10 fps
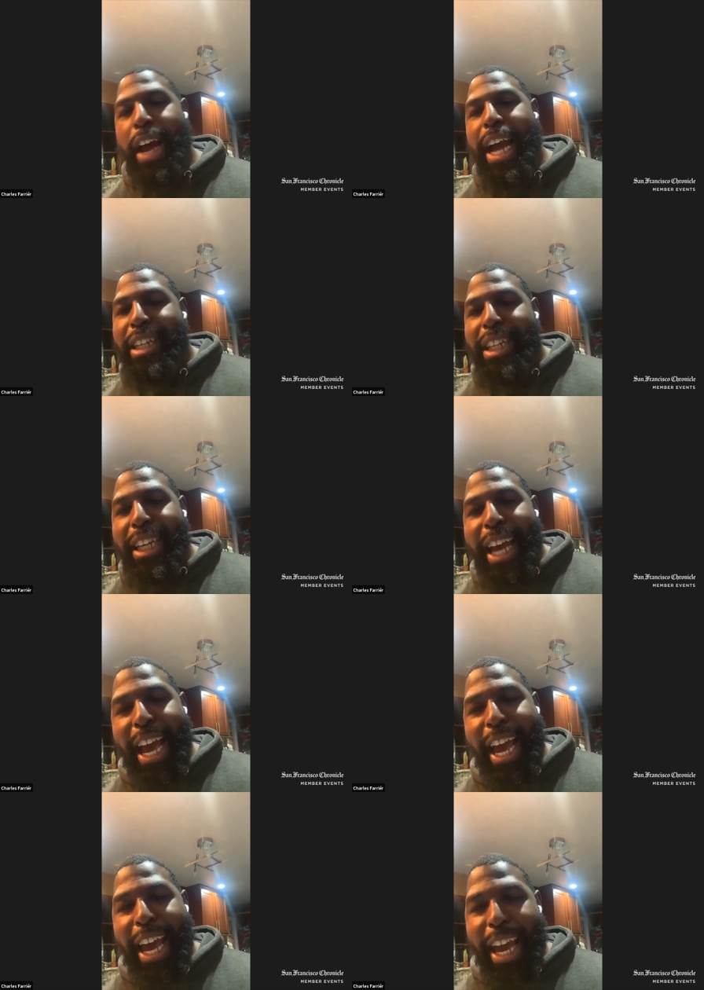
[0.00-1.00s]
So mm-hmm. we don't
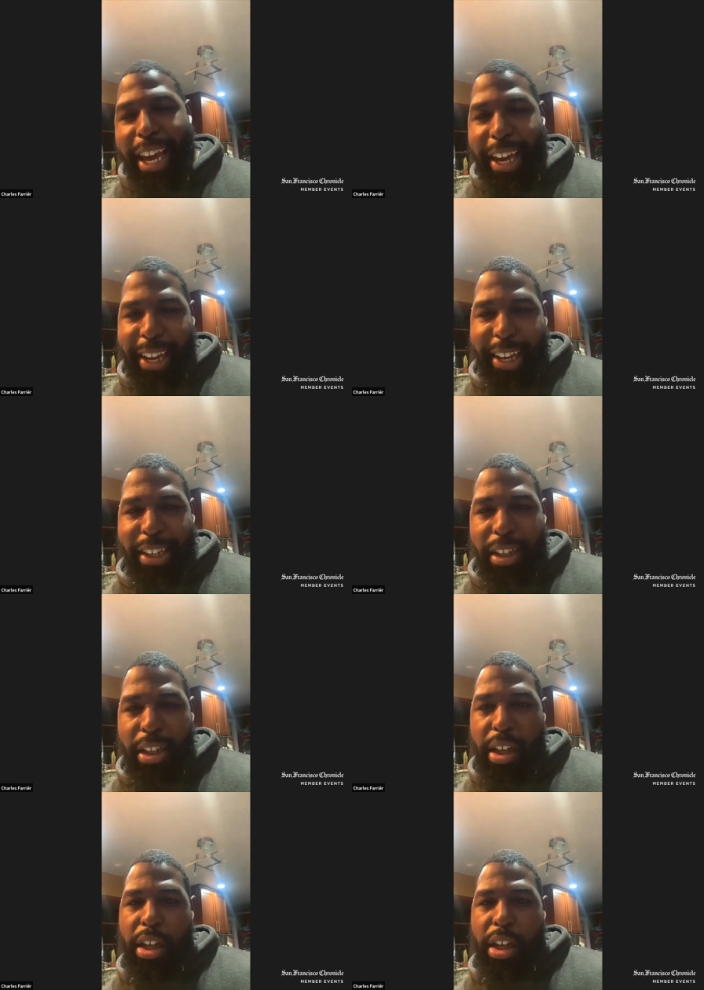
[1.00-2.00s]
add mm-hmm. any
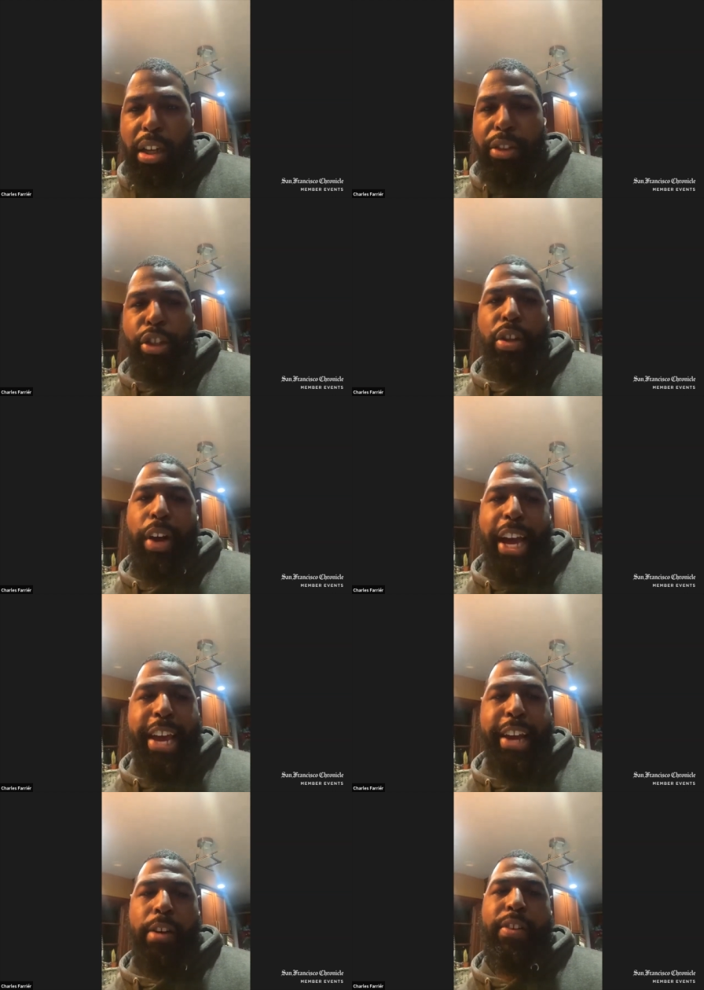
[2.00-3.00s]
egg.
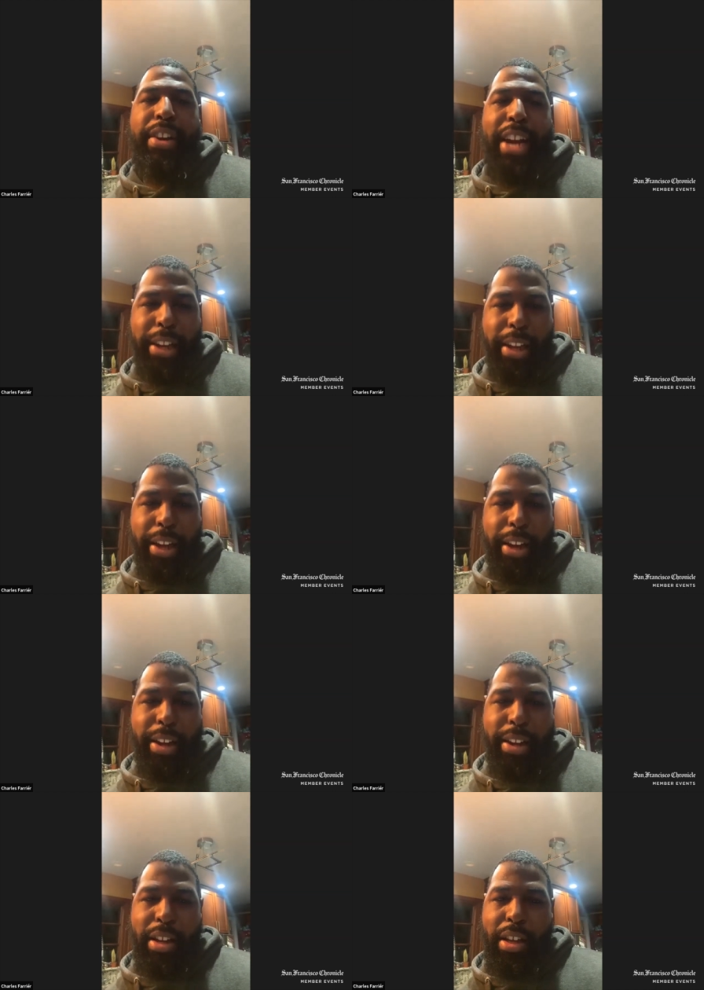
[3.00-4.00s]
There's no egg or
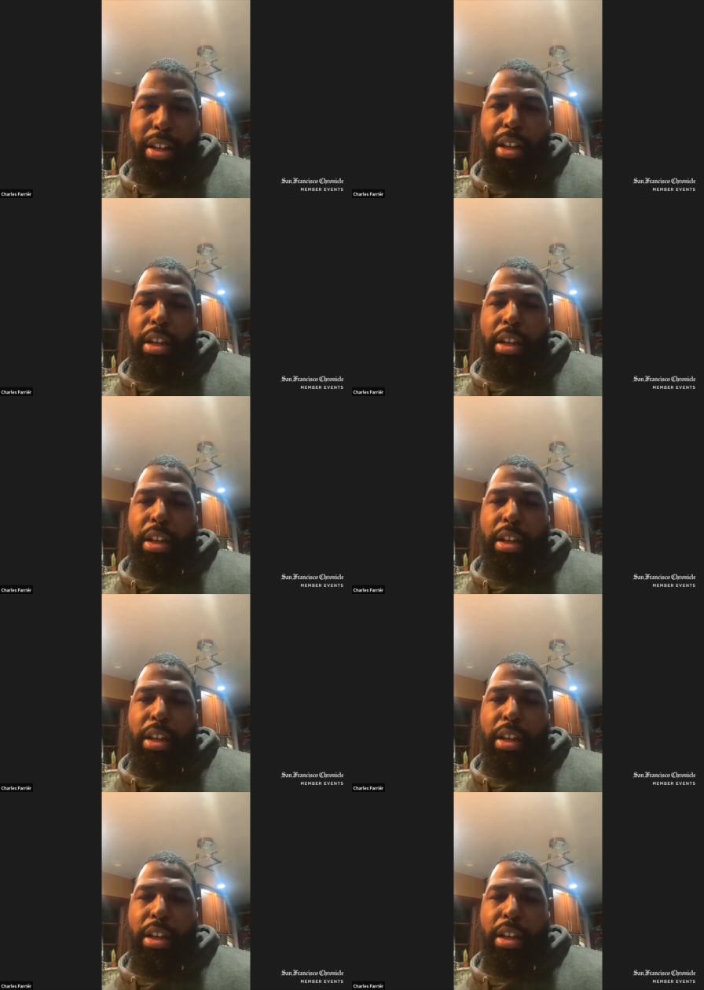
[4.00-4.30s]
vanilla.